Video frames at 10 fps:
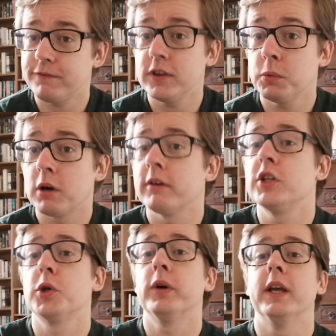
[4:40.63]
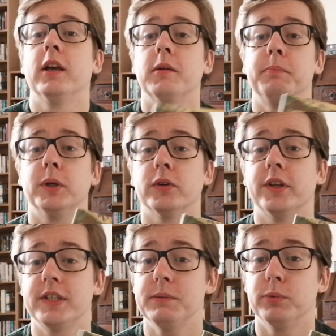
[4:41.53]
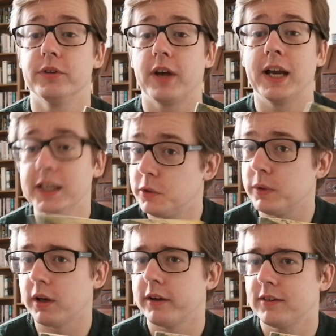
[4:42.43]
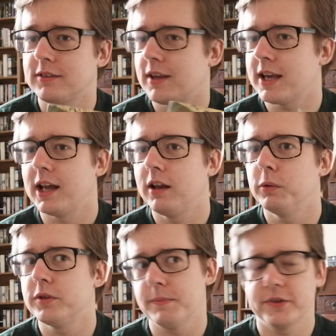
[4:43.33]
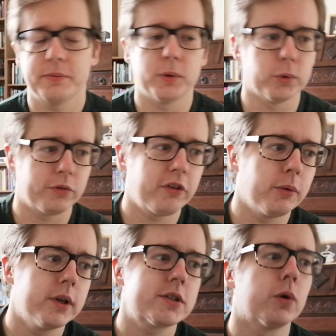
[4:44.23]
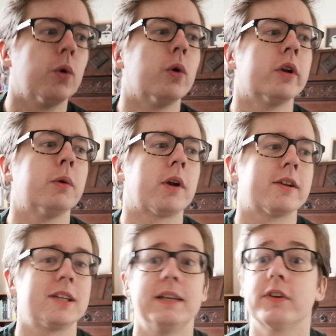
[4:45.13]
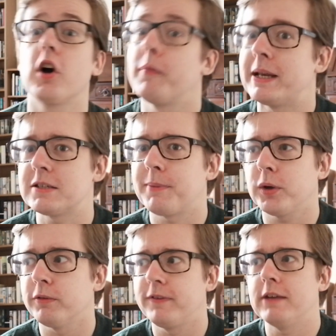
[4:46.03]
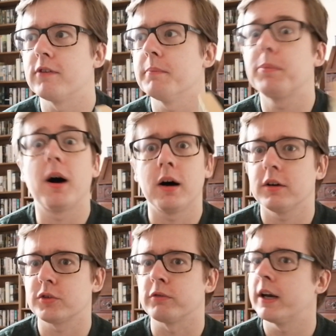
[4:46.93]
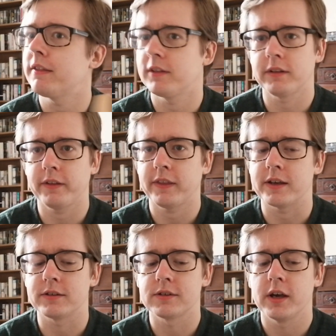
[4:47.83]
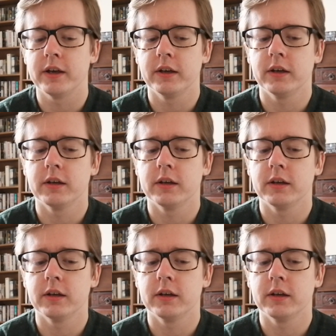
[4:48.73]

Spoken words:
If you are enjoying Beyond the Deepwoods and you would like to say hello to Mr. Paul Stewart, or you would like to leave a comment about your favourite part or anything like this,